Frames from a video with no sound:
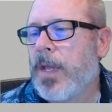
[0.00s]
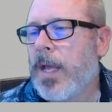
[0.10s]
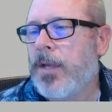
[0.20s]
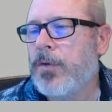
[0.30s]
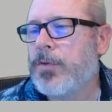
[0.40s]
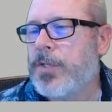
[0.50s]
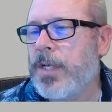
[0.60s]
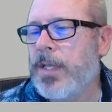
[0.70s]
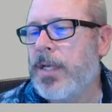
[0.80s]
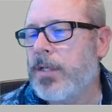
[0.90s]
and you'll
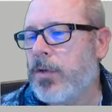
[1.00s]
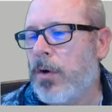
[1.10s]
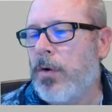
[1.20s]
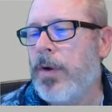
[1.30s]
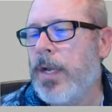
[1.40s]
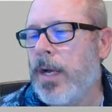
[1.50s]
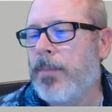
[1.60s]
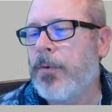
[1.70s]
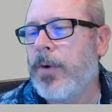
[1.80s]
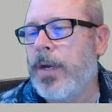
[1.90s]
see that it's already
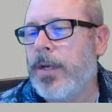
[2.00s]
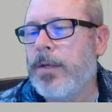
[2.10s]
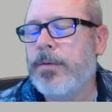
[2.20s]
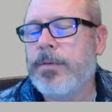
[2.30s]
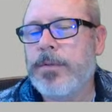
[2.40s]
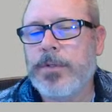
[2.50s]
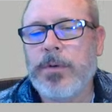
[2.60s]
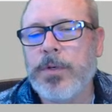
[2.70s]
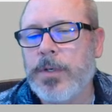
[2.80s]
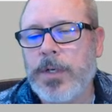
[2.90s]
upgraded.
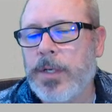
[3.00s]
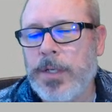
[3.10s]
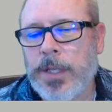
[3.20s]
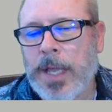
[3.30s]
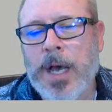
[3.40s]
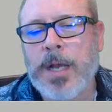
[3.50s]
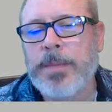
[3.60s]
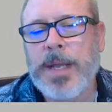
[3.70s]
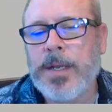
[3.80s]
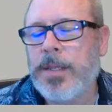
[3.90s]
So they
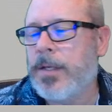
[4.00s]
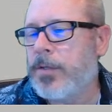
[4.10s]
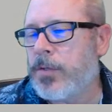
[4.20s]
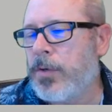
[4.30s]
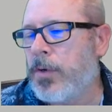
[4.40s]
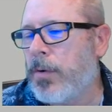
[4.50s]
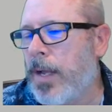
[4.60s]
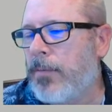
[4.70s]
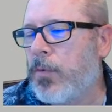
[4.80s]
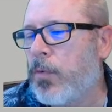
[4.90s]
automated this, so you don't
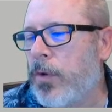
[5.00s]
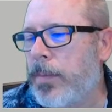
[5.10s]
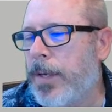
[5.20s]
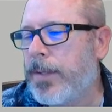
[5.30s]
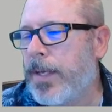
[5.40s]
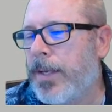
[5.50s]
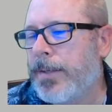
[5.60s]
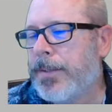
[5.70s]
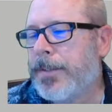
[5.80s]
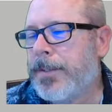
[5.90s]
have to worry about that.
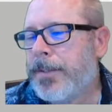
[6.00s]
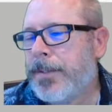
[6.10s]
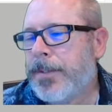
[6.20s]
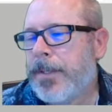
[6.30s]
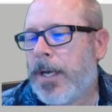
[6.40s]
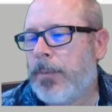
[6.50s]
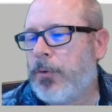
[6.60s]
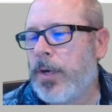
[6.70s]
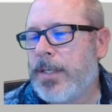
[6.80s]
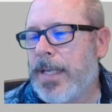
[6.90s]

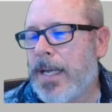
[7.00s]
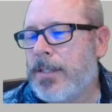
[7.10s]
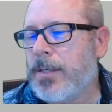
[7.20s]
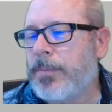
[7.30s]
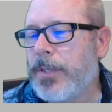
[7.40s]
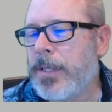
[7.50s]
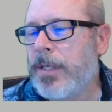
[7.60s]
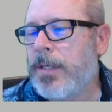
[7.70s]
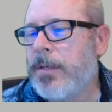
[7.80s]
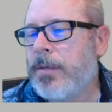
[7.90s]
Upgrade task
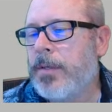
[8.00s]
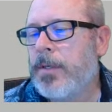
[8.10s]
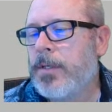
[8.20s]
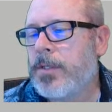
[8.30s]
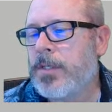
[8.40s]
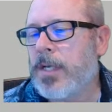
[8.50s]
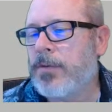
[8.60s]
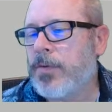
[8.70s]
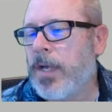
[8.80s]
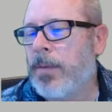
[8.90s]
completed.
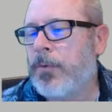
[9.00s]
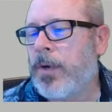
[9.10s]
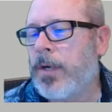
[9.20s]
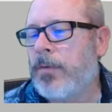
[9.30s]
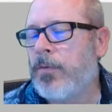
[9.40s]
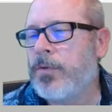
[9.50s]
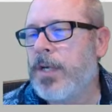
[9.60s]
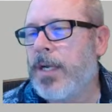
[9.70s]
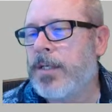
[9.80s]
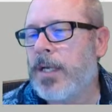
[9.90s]
Successfully upgraded to version
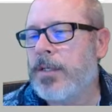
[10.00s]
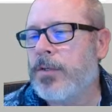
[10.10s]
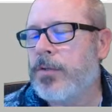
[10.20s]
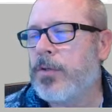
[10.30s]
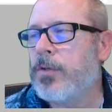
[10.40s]
8.2. So the